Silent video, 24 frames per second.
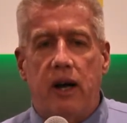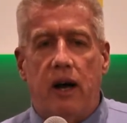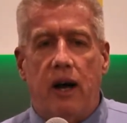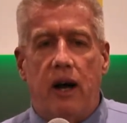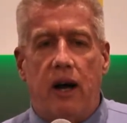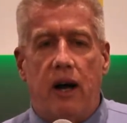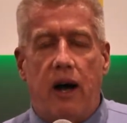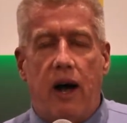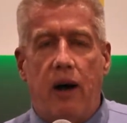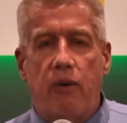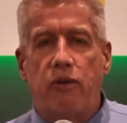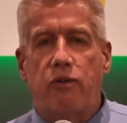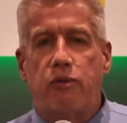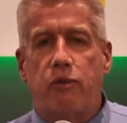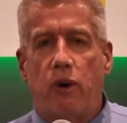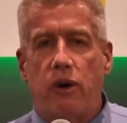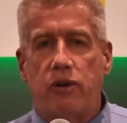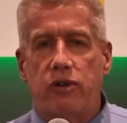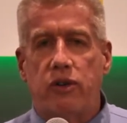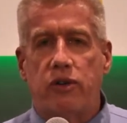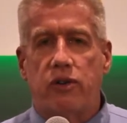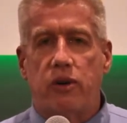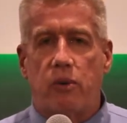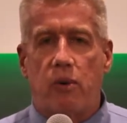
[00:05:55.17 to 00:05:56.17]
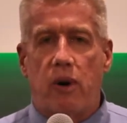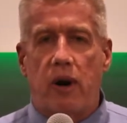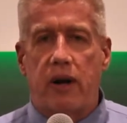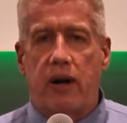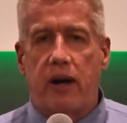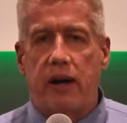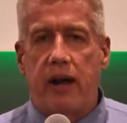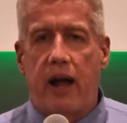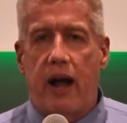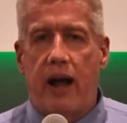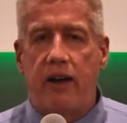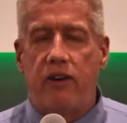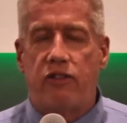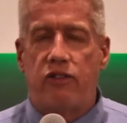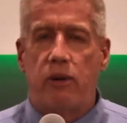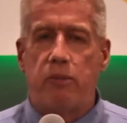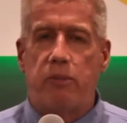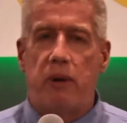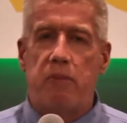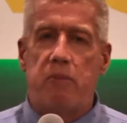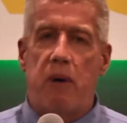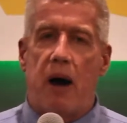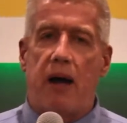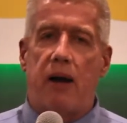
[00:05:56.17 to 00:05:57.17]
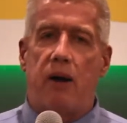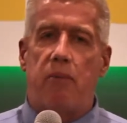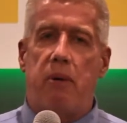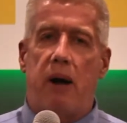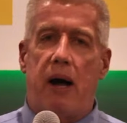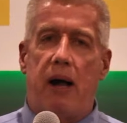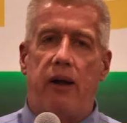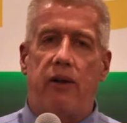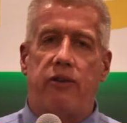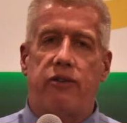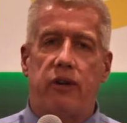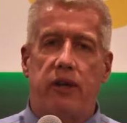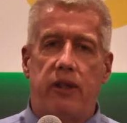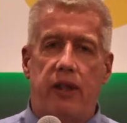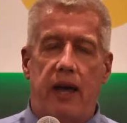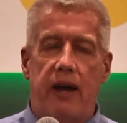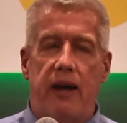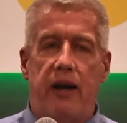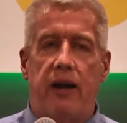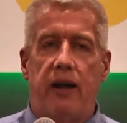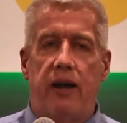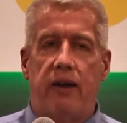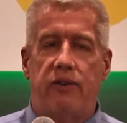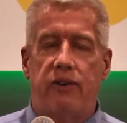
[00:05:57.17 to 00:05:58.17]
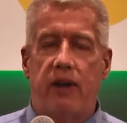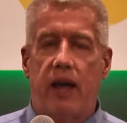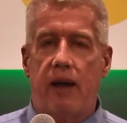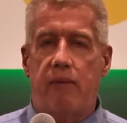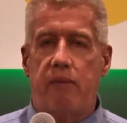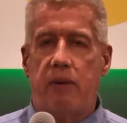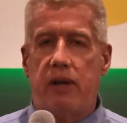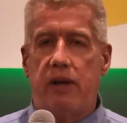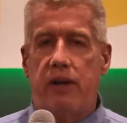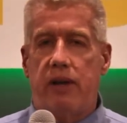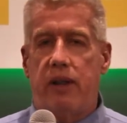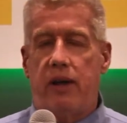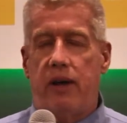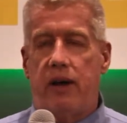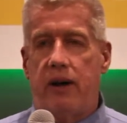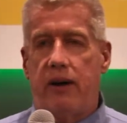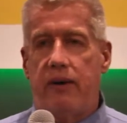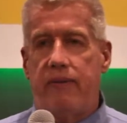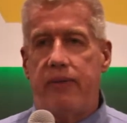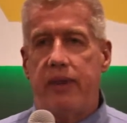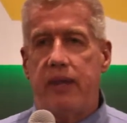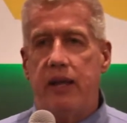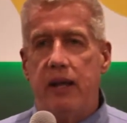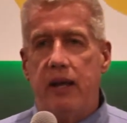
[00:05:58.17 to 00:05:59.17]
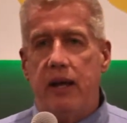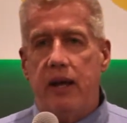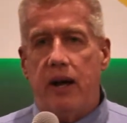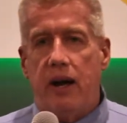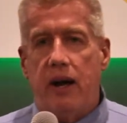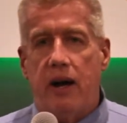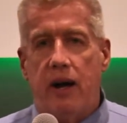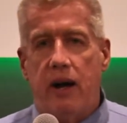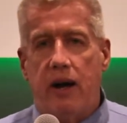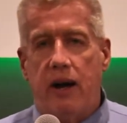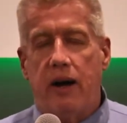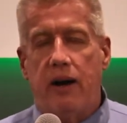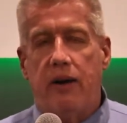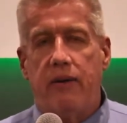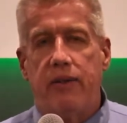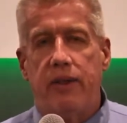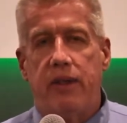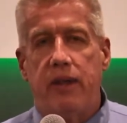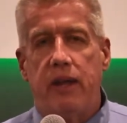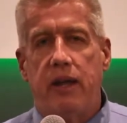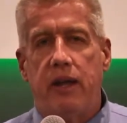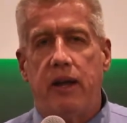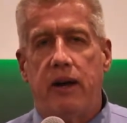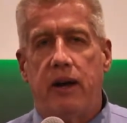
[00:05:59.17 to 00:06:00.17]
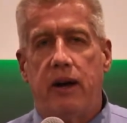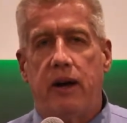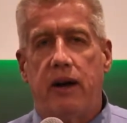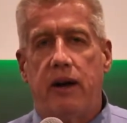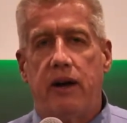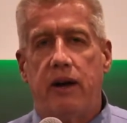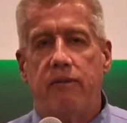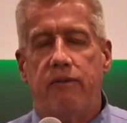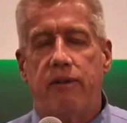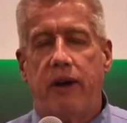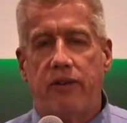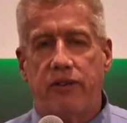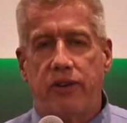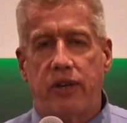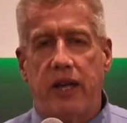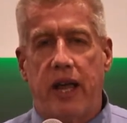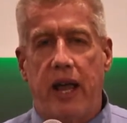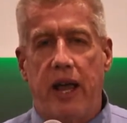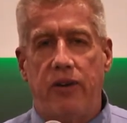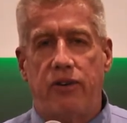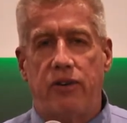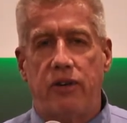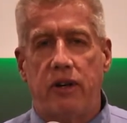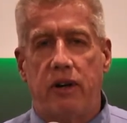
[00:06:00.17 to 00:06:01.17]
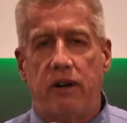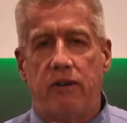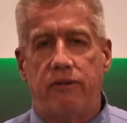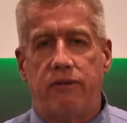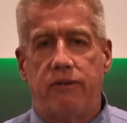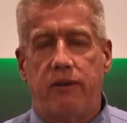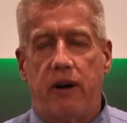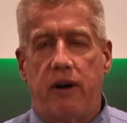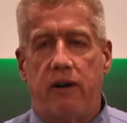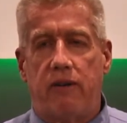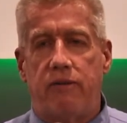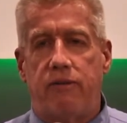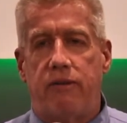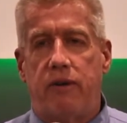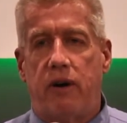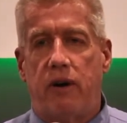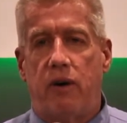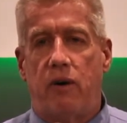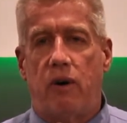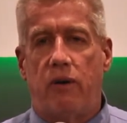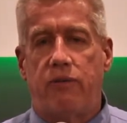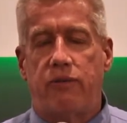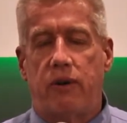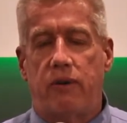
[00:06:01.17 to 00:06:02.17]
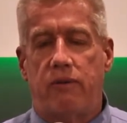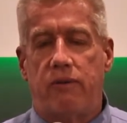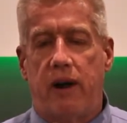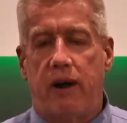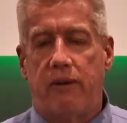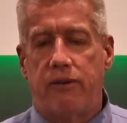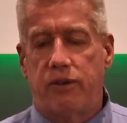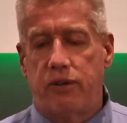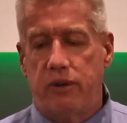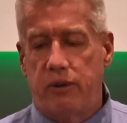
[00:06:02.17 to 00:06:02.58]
I was fortunate to work on the ICB model policy that examined the investigation of officer-involved